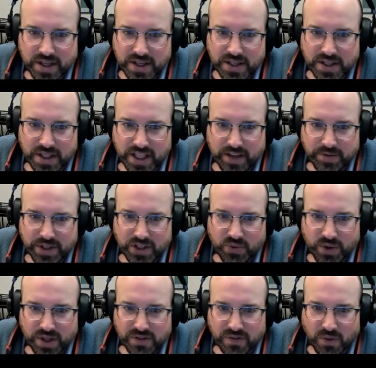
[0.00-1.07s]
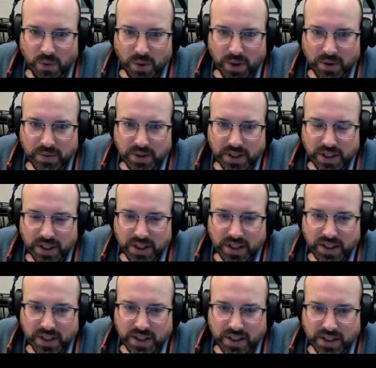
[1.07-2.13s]
CMZ 24.
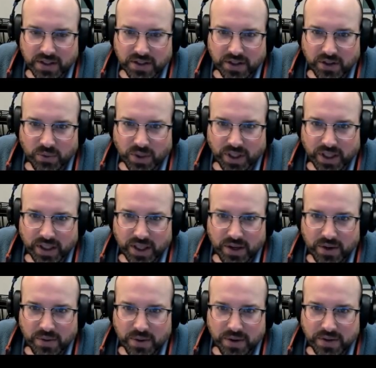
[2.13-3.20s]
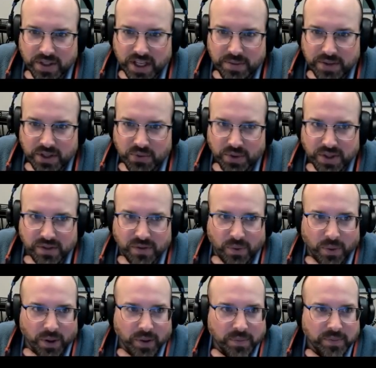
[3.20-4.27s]
And so we're going to go with CMZ
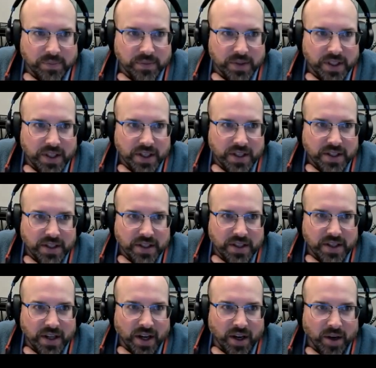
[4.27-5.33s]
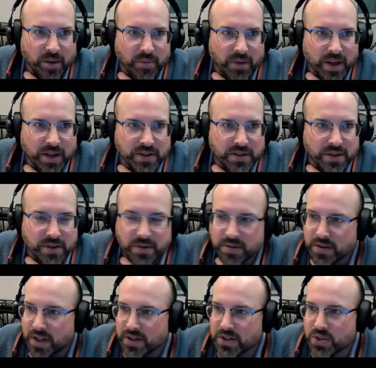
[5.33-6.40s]
24. And
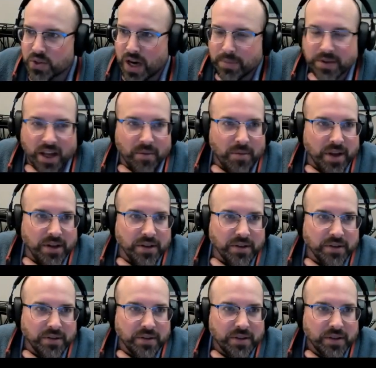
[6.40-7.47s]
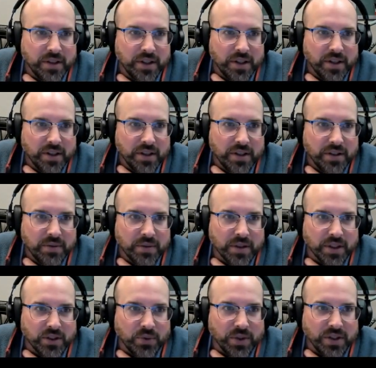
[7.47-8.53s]
so on this drop-down menu,
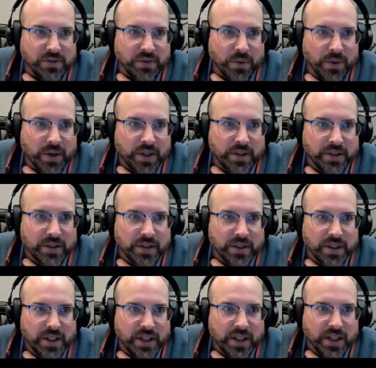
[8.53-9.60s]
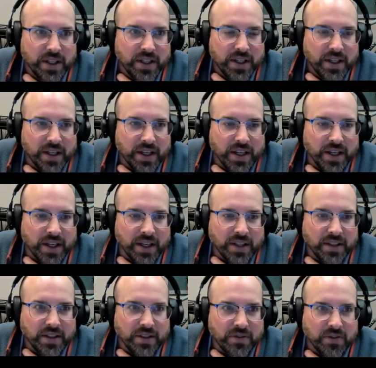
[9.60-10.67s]
click 24.
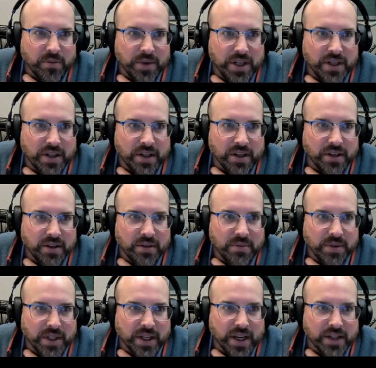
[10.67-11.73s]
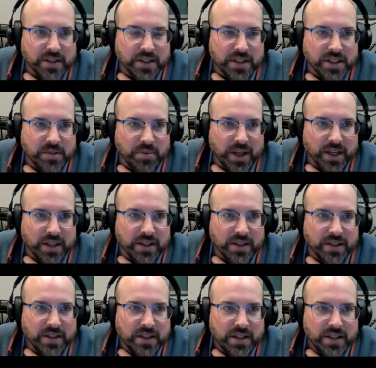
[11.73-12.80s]
And from here, we can actually expand